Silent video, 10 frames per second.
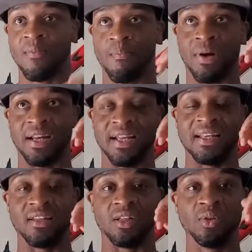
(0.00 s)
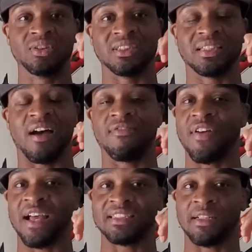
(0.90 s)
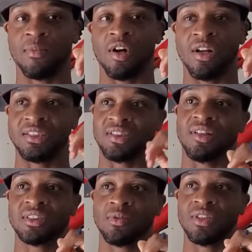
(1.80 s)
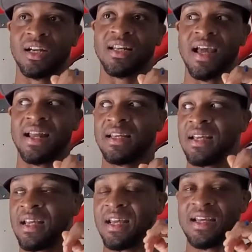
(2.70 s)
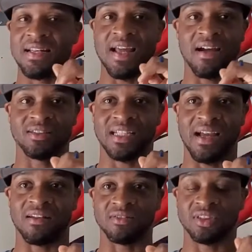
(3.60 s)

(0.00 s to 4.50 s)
but it loses how fast I'm going. It's also done that in downtown.